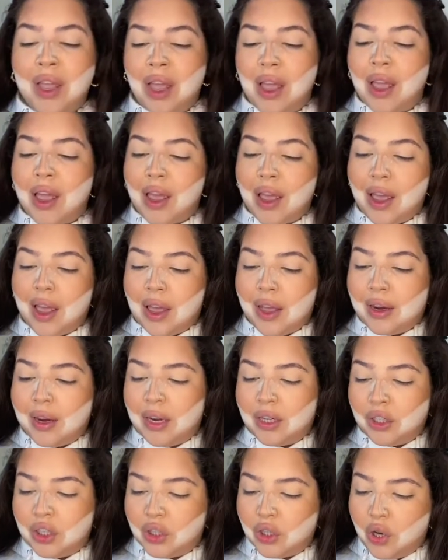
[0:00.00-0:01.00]
And I
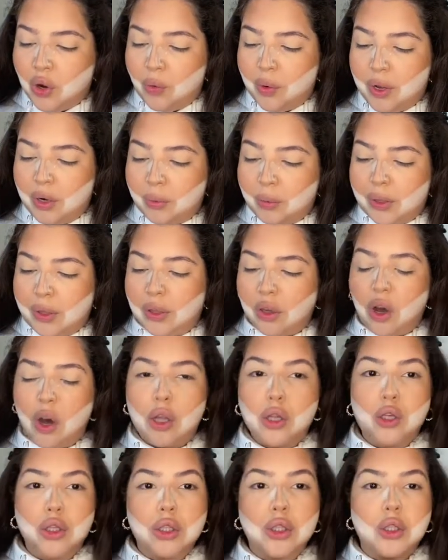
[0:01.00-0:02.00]
just go in with the
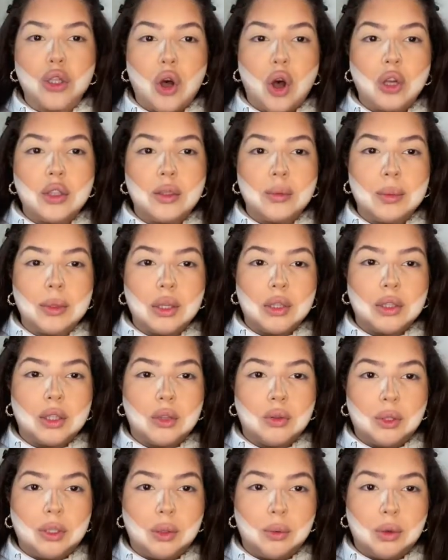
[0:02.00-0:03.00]
color Sauce because I
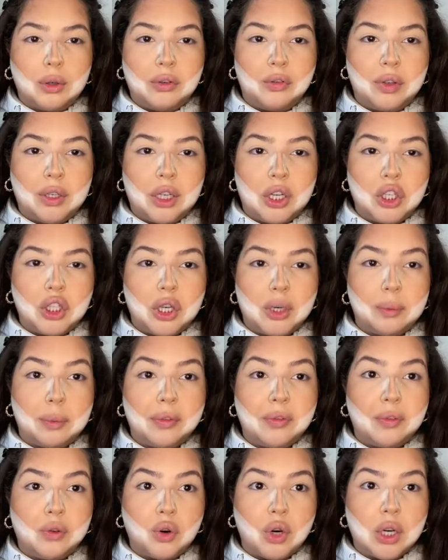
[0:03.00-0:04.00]
really want to finish it
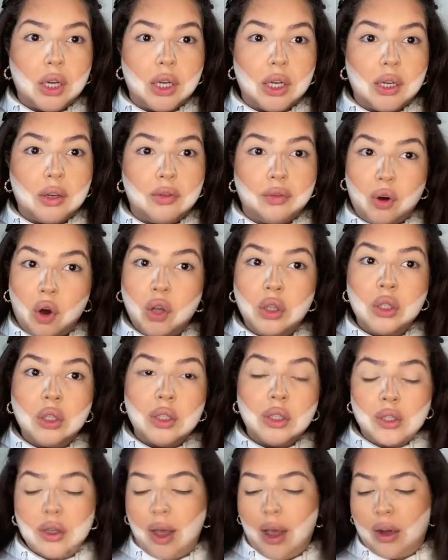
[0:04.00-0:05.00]
before it
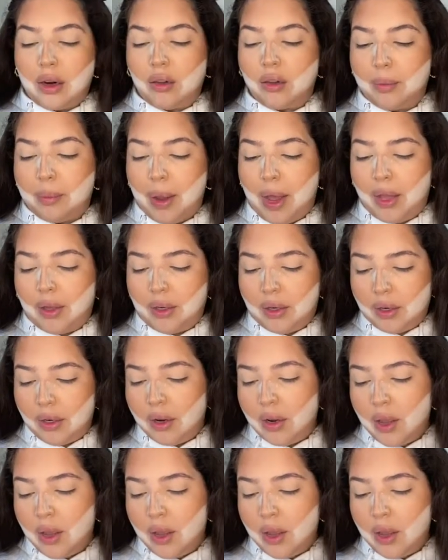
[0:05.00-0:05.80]
falls out of the palette.